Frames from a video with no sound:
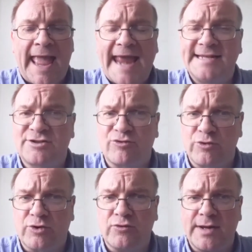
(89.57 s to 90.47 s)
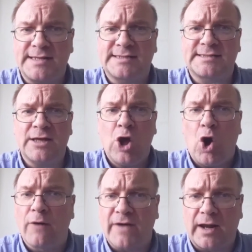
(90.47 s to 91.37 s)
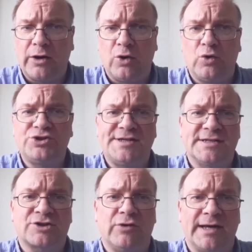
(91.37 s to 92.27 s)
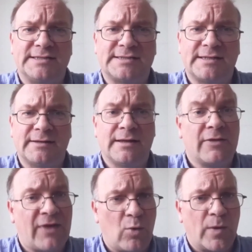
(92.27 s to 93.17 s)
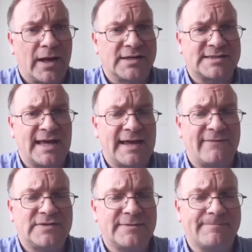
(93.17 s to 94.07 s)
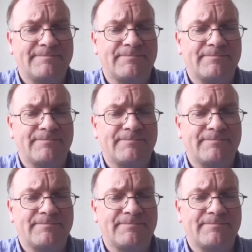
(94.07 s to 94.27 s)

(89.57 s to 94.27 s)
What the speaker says: "It is through the grace of our Lord Jesus Christ that we are saved."